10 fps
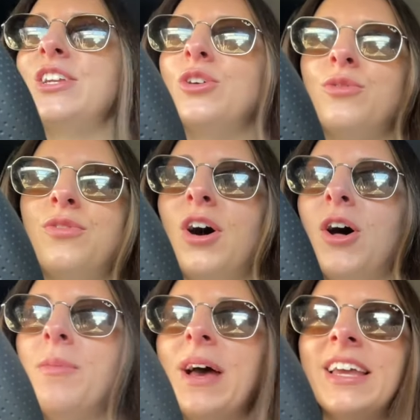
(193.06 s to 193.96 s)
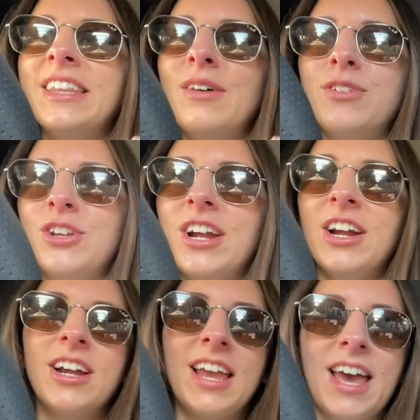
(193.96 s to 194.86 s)
You'll fall back in love with your
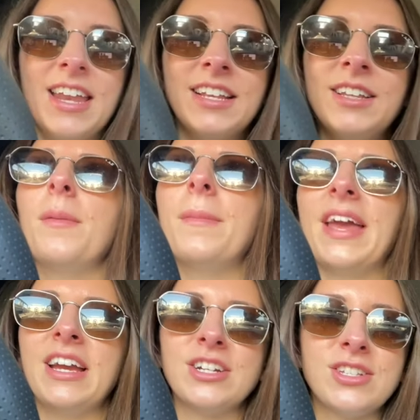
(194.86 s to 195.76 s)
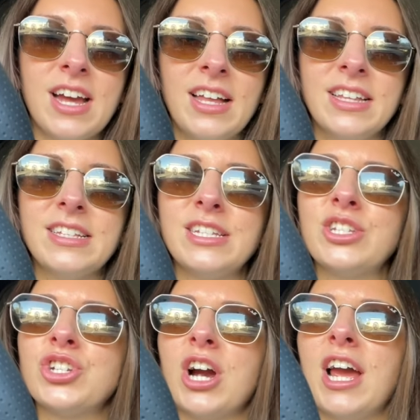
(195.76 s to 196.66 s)
hair again. My hairstylist
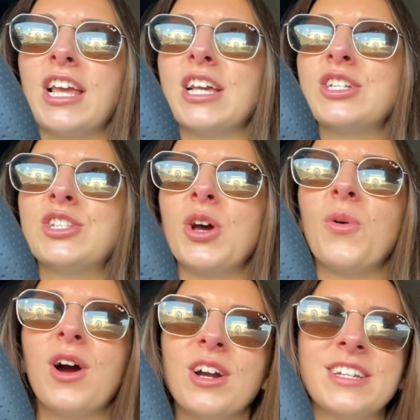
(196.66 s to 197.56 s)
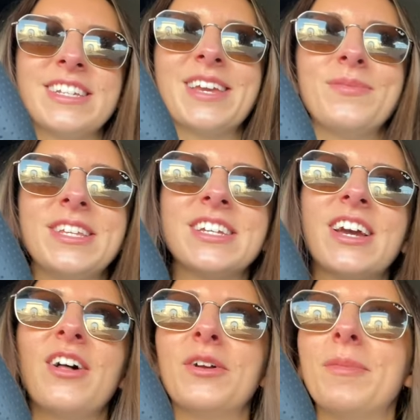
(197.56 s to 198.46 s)
is trying so hard to get me to
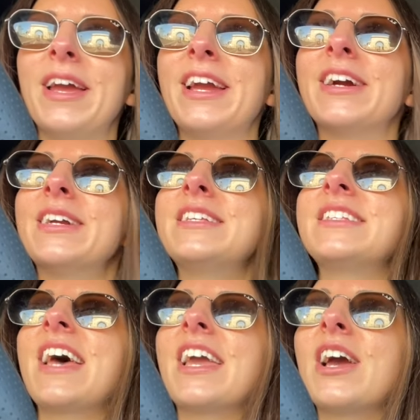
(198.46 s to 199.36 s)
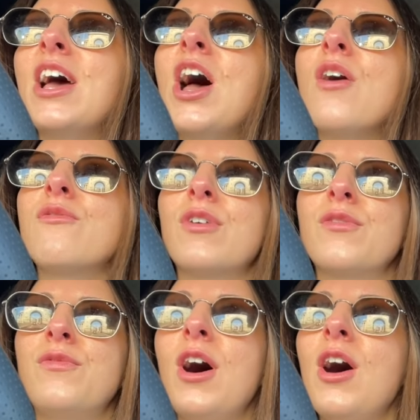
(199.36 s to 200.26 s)
color my hair. He's like, for
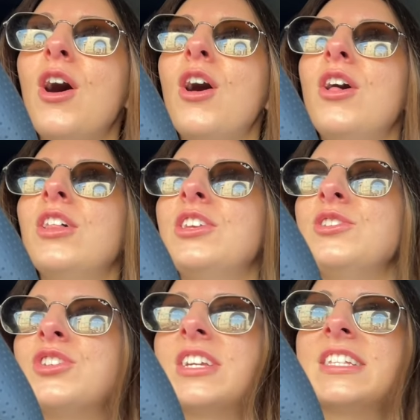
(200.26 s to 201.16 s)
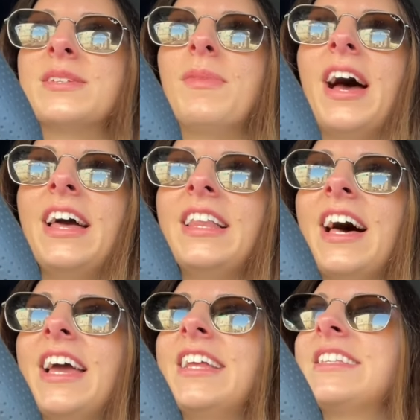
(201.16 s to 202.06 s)
fall, you should get some
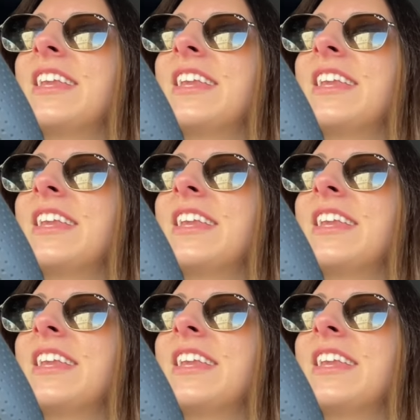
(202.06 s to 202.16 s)
highlights.